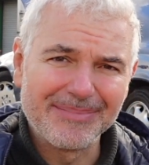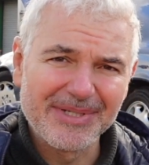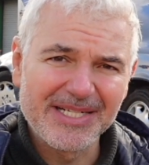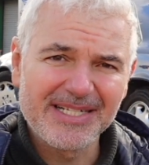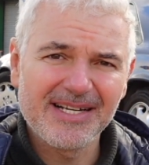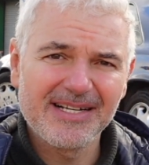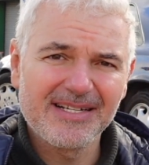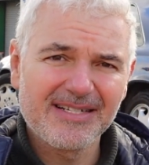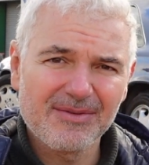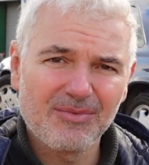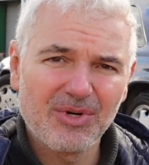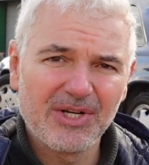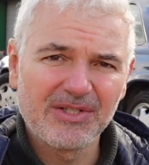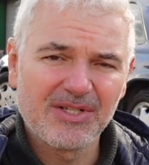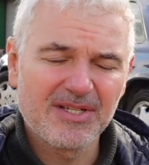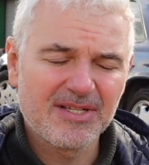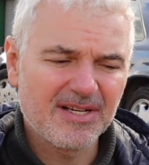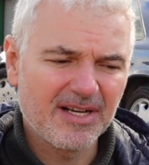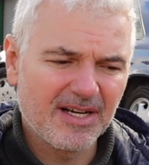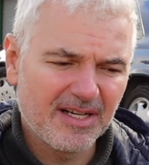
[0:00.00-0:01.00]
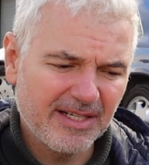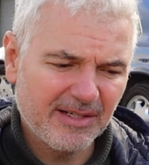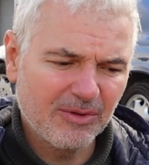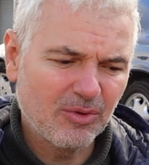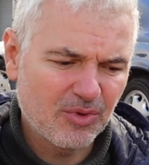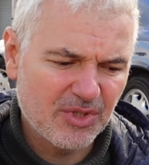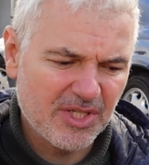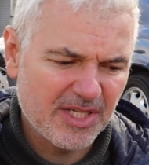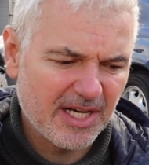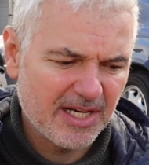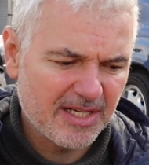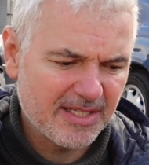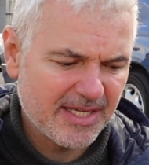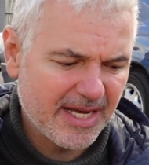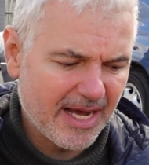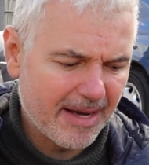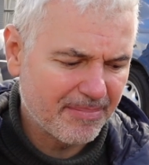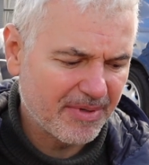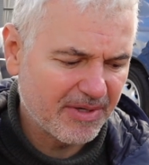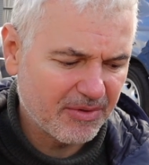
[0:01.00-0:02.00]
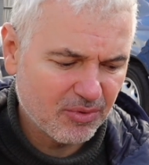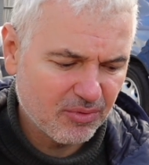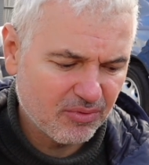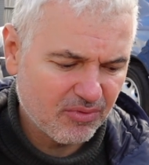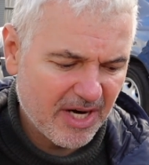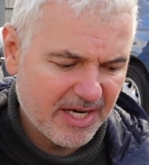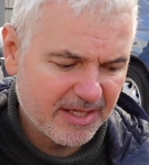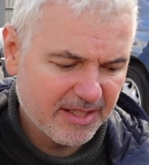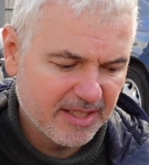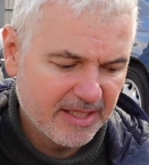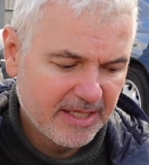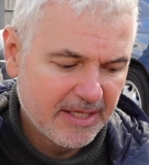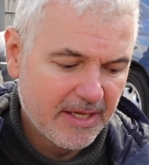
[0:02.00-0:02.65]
It takes a while to start. It will start up, it will run